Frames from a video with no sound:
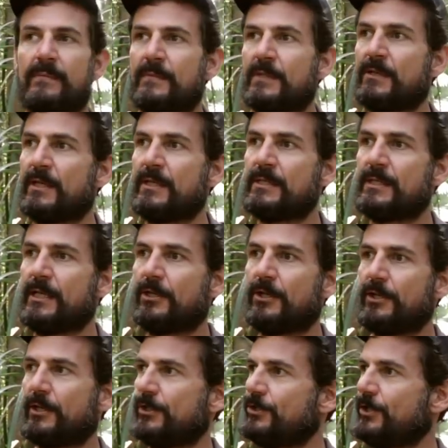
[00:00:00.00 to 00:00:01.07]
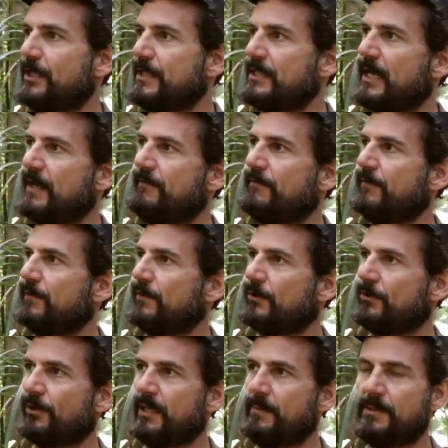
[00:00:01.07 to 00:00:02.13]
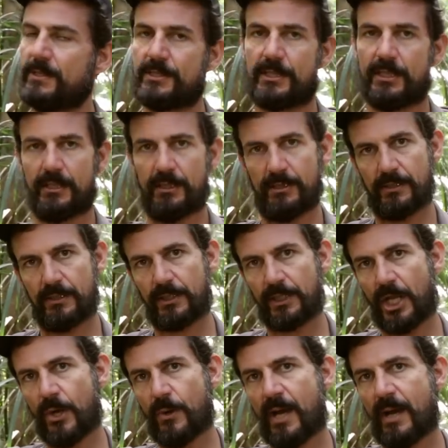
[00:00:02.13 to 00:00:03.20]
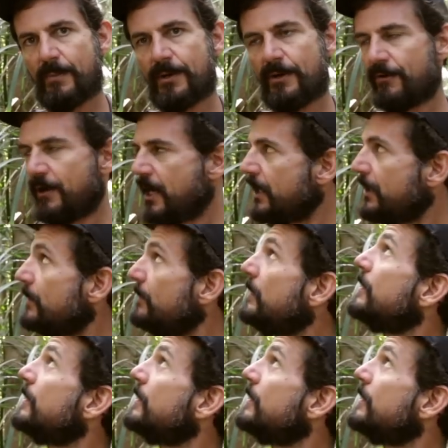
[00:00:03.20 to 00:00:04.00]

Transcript: So you can see a lot of the trees have creepers that go up and around them